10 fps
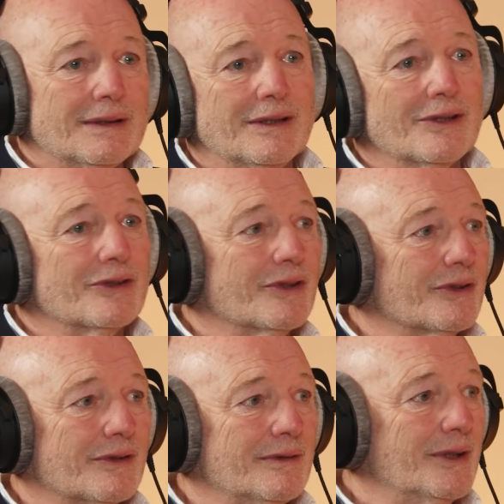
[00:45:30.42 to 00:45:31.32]
the
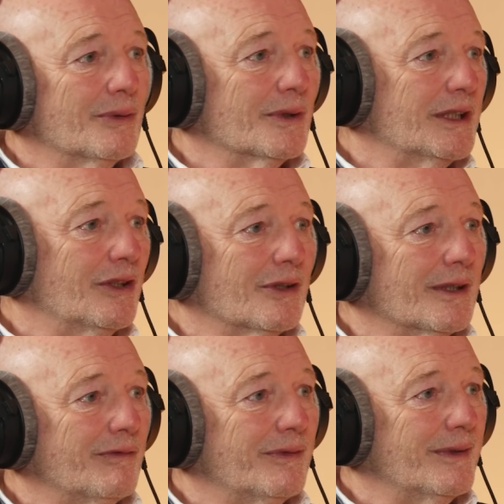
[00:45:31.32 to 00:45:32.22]
owners. You only know
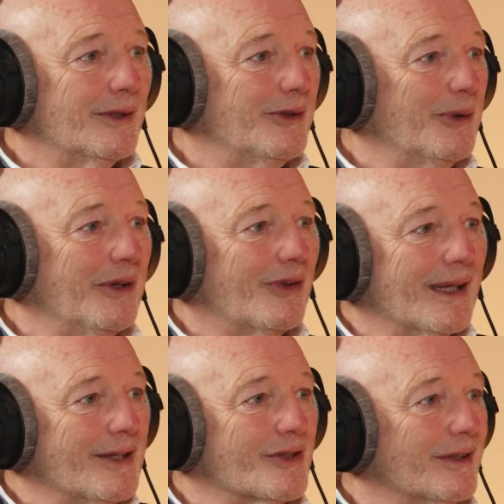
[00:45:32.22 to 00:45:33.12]
if they're doing
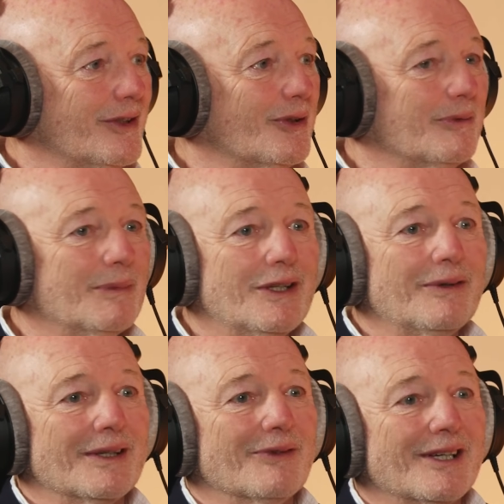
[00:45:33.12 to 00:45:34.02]
things that they shouldn't be
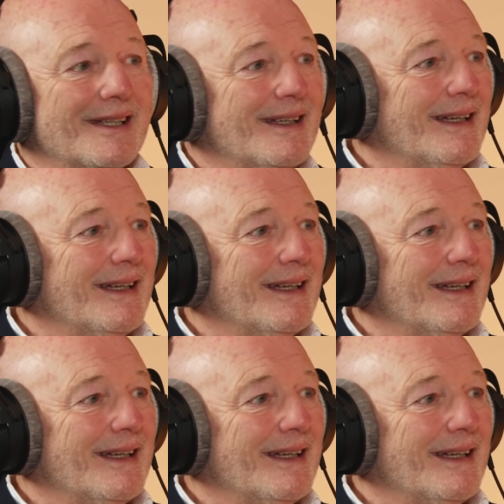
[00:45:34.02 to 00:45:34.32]
doing, right?